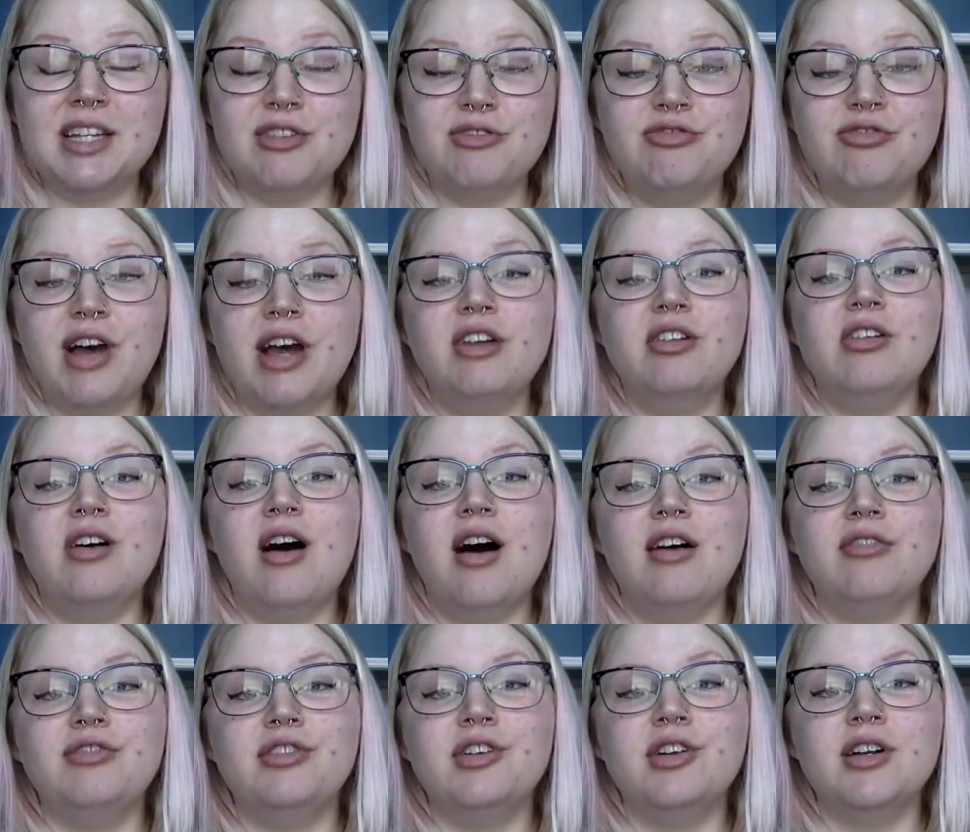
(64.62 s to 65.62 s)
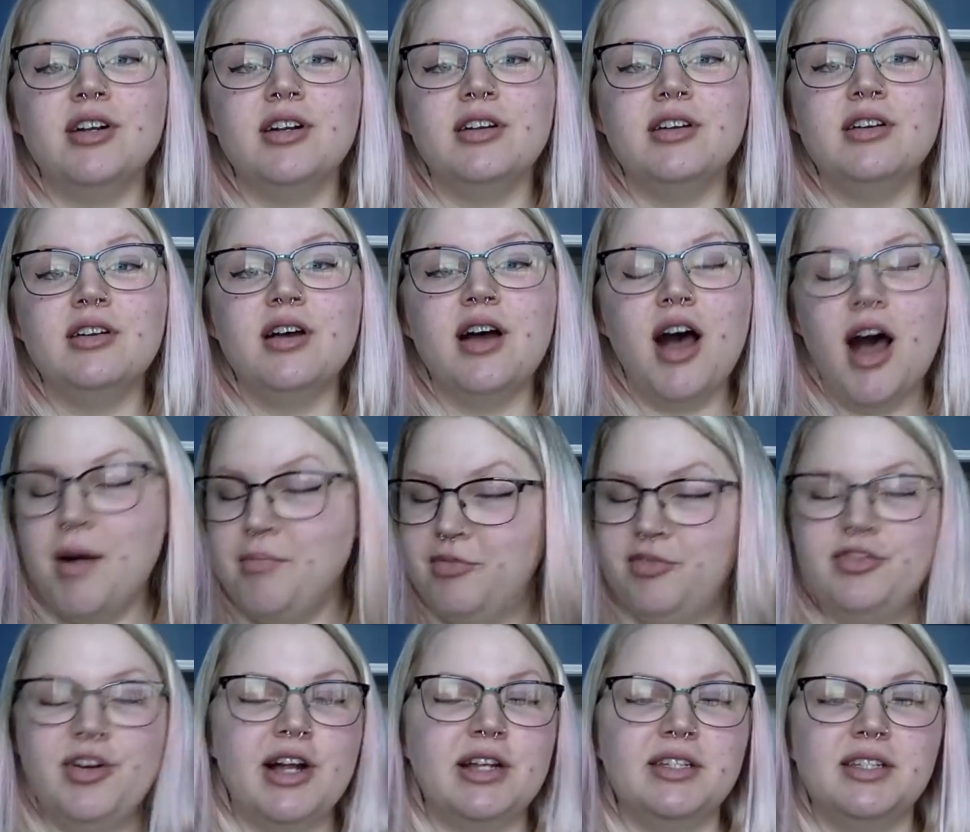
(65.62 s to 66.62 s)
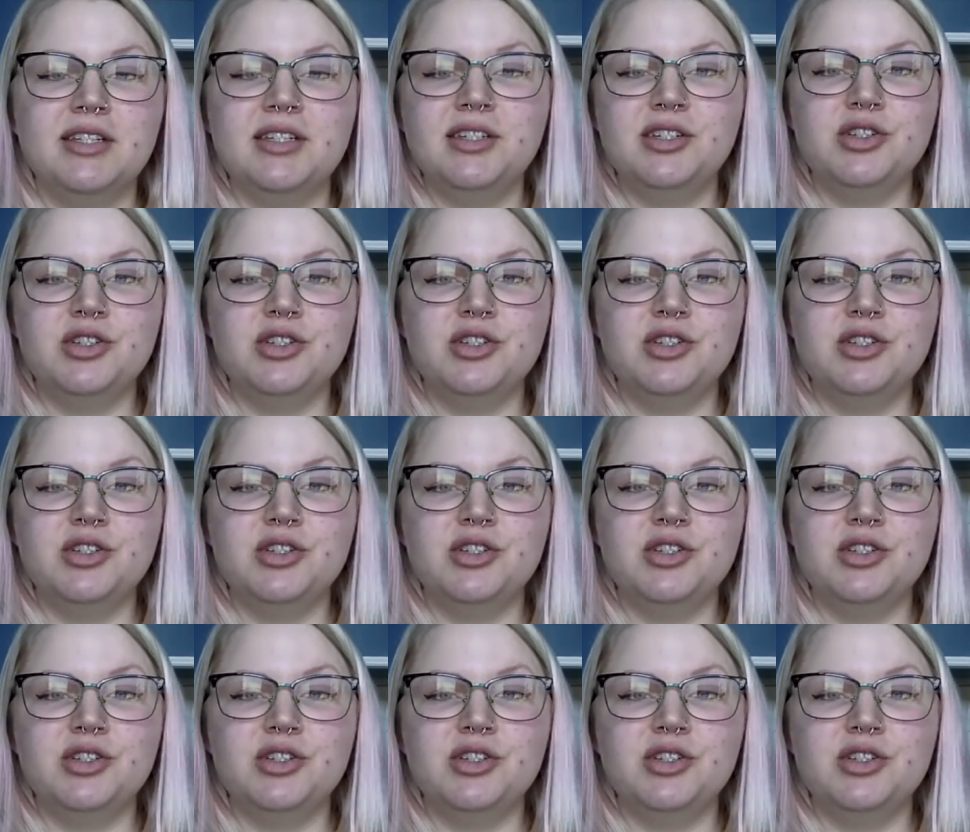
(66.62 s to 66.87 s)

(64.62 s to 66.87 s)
and final offer upfront.